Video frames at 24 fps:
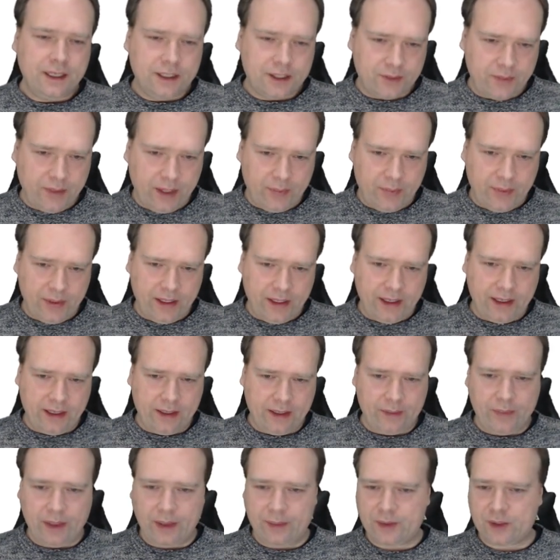So maybe
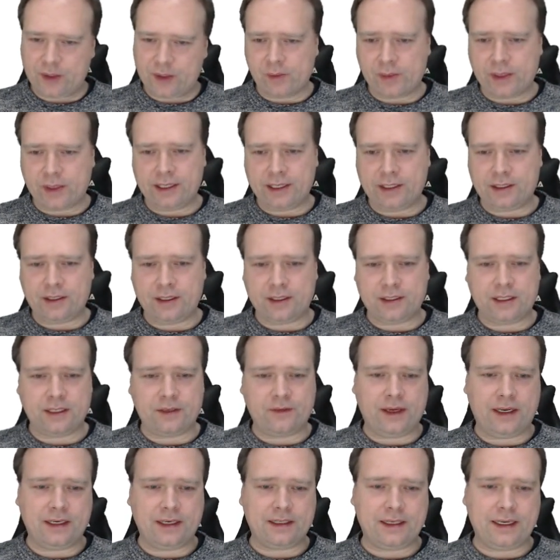Tomcat is just
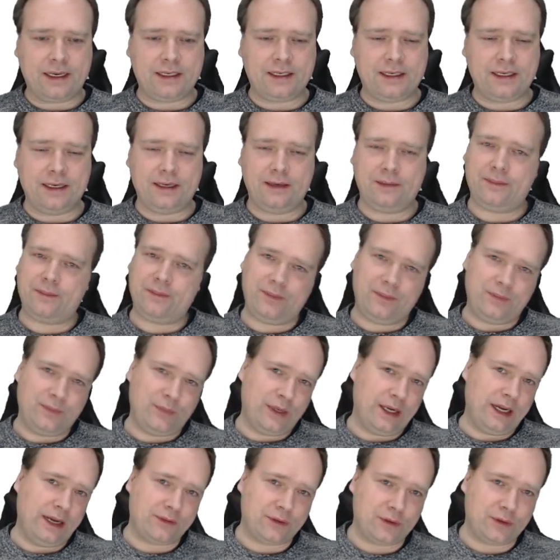as fast. Actually,
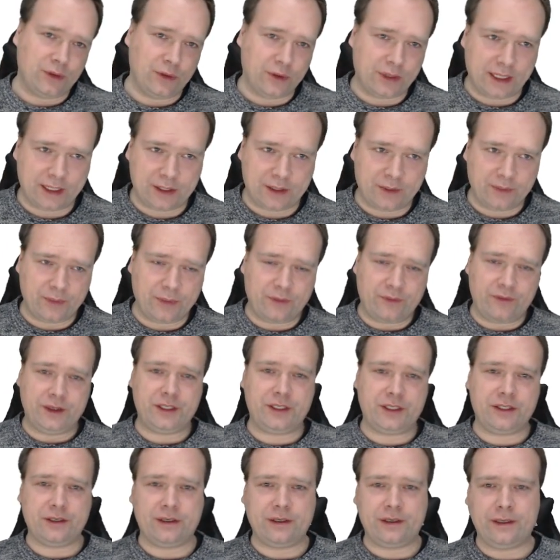we have to look at some
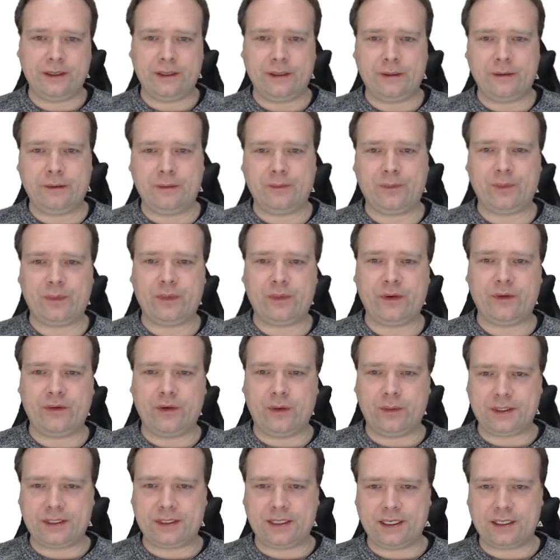official
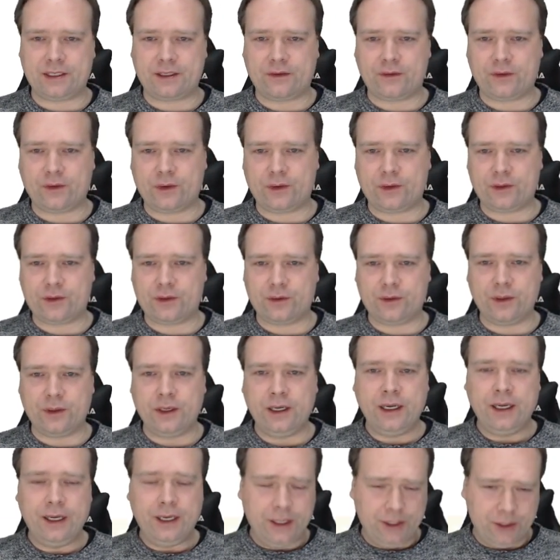performance tests, of course,
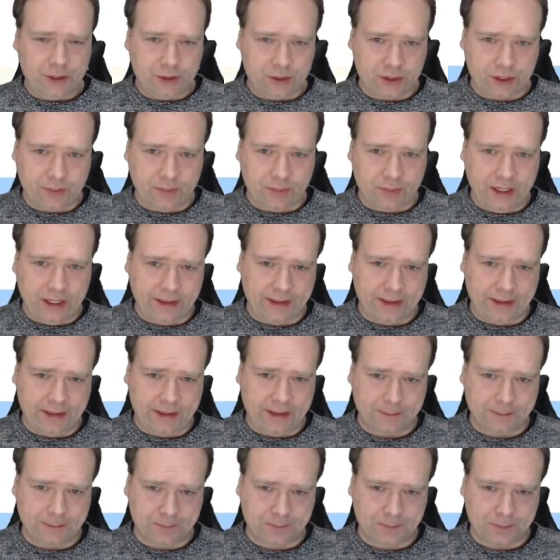to compare
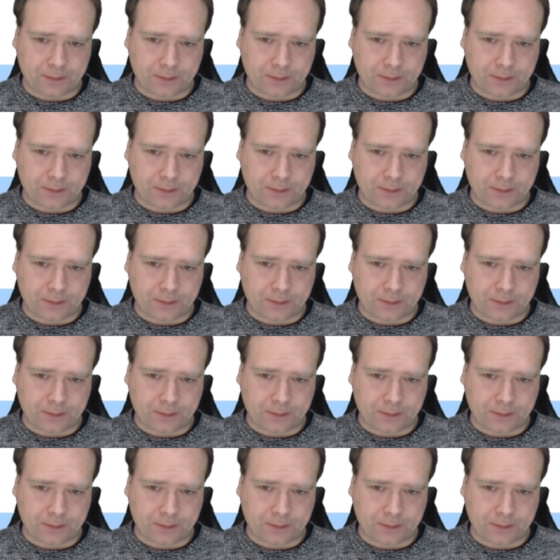that.